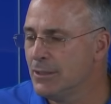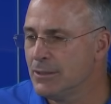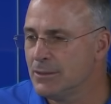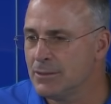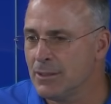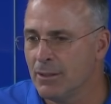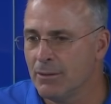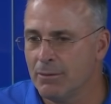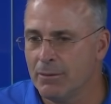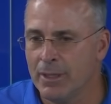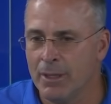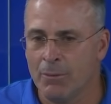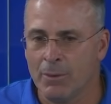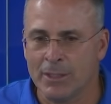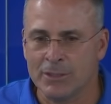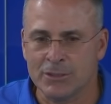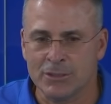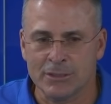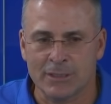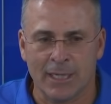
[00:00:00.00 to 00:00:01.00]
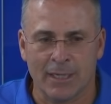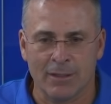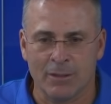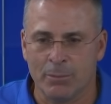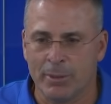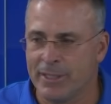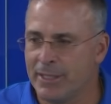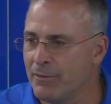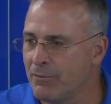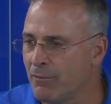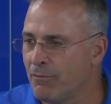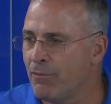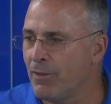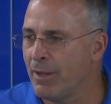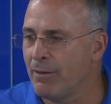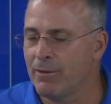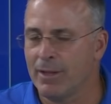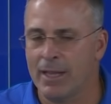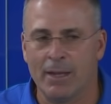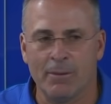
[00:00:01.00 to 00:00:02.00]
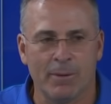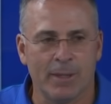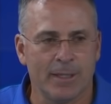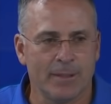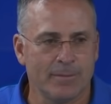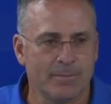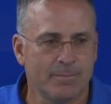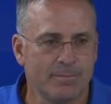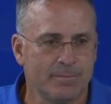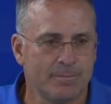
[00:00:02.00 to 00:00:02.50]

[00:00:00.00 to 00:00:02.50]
So you know, Western's got a little bit different flavor that way.